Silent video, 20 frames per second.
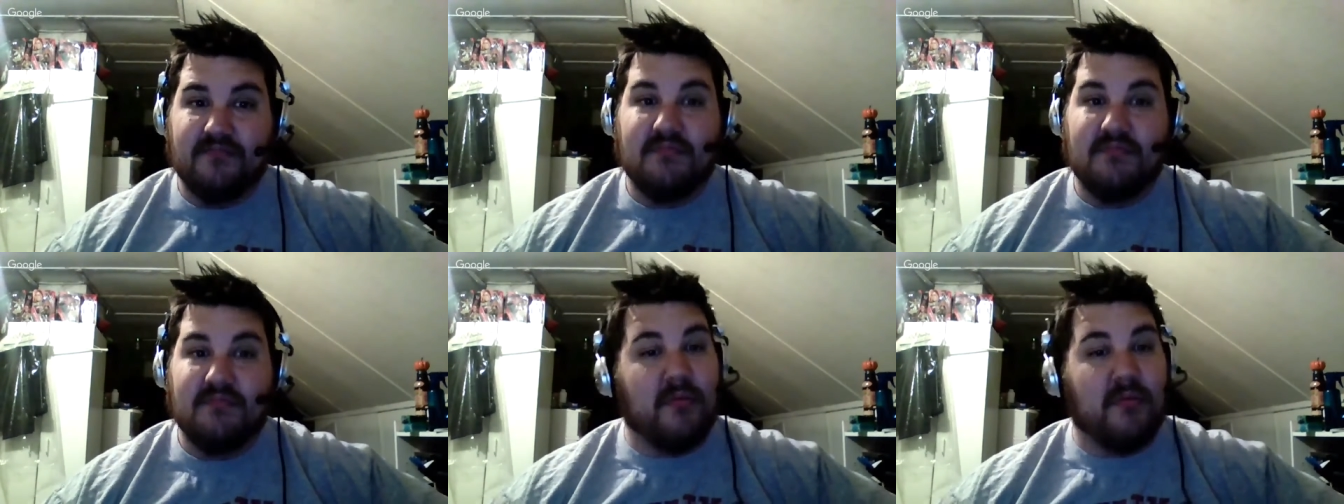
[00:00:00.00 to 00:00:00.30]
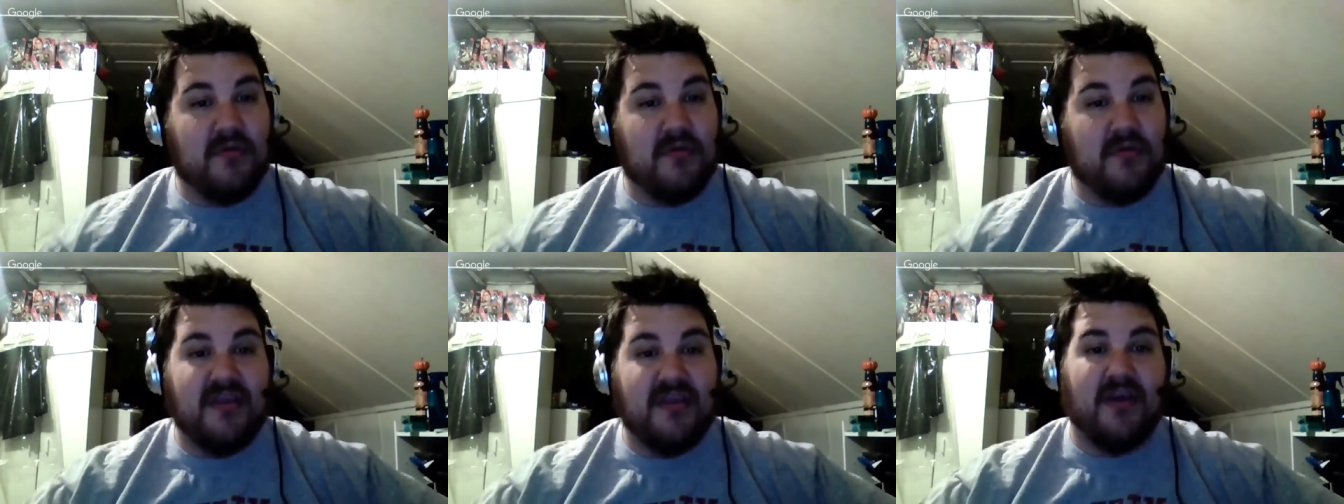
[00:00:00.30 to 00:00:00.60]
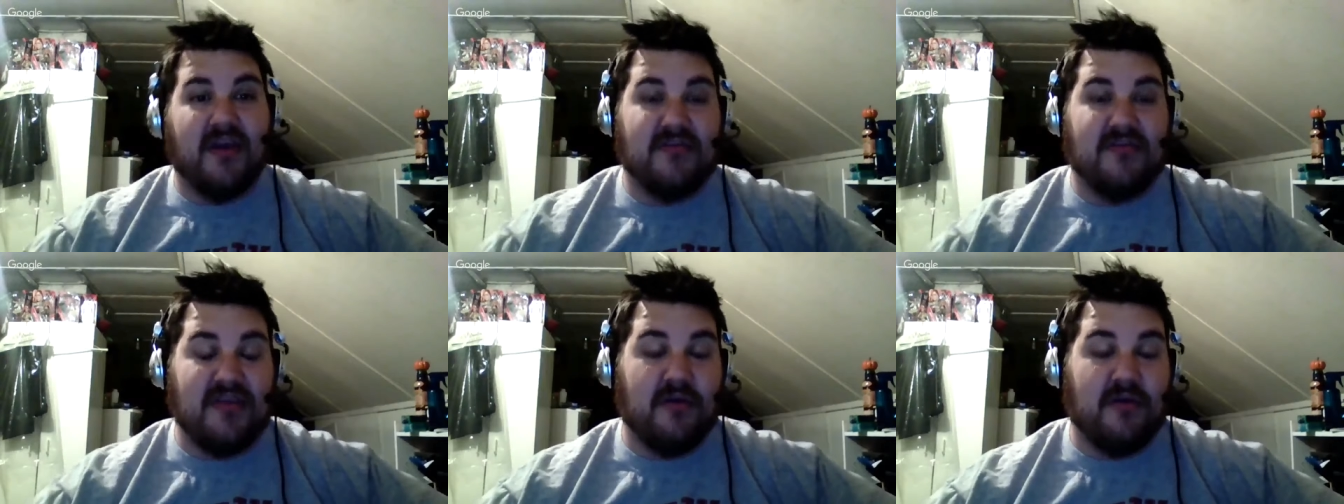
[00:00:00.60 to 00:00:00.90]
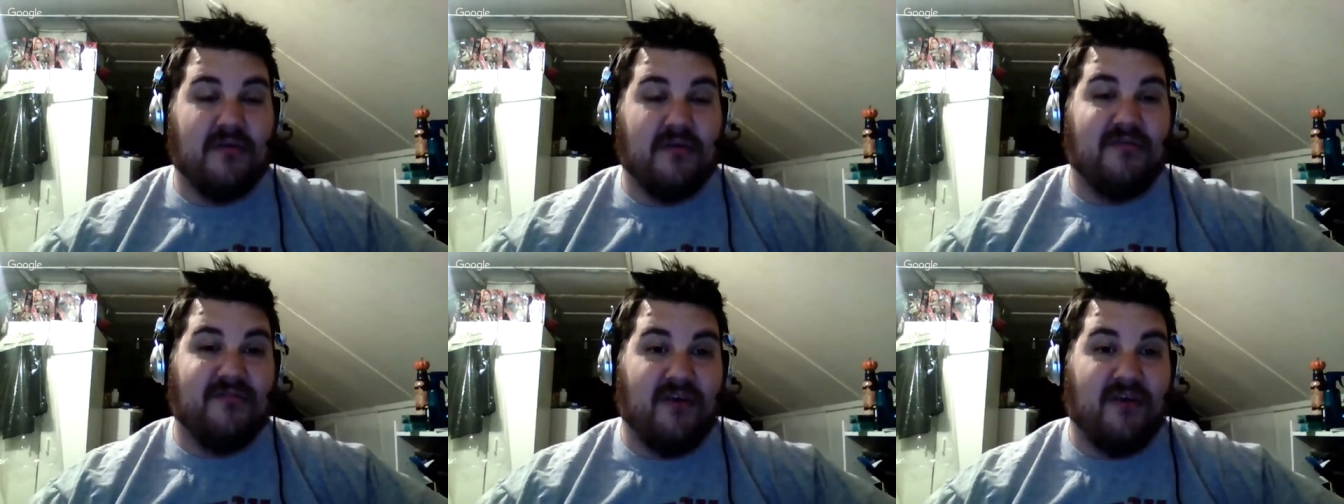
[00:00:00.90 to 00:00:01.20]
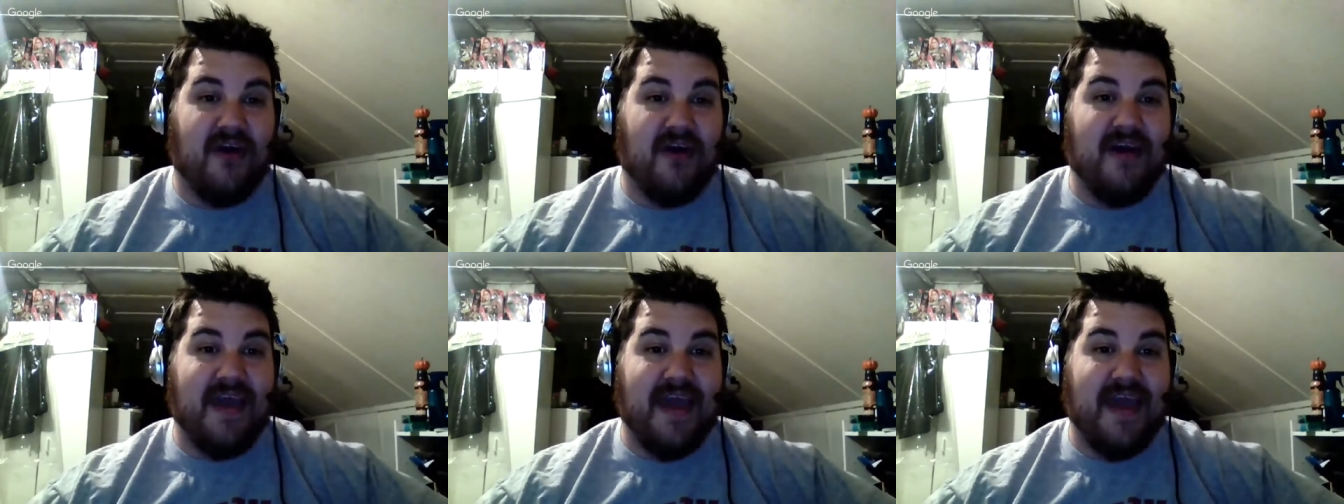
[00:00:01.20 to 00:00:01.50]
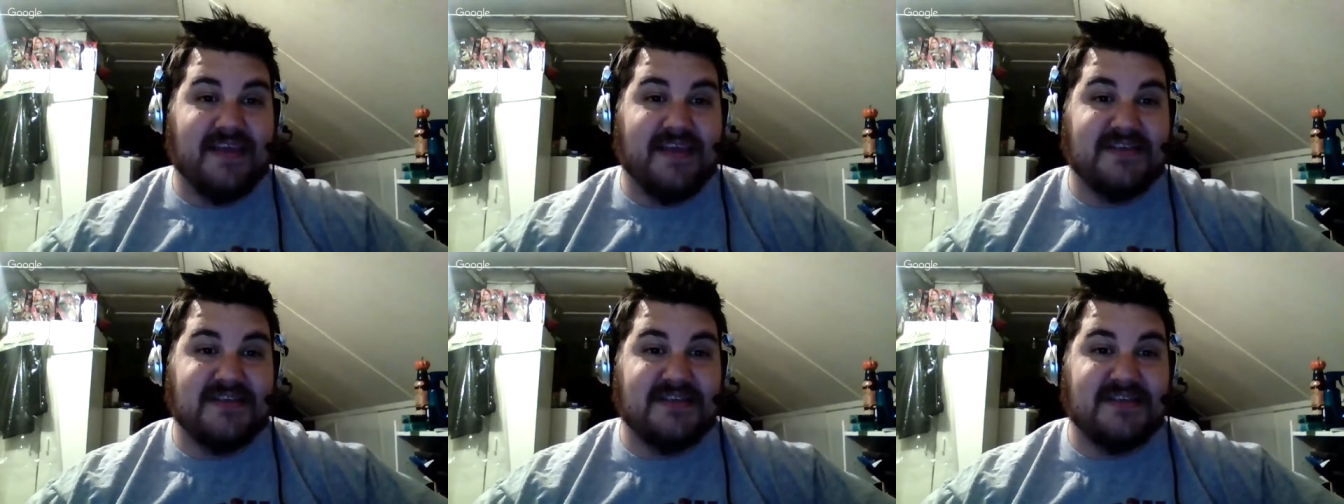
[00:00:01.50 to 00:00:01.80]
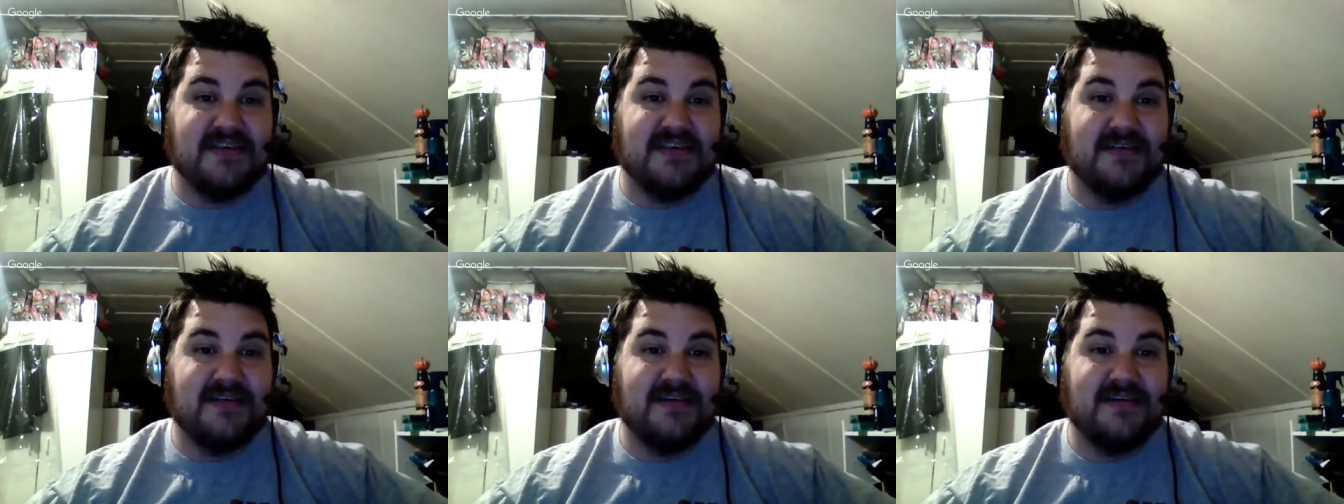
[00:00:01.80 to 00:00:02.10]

remember when the Undertaker fought Edge?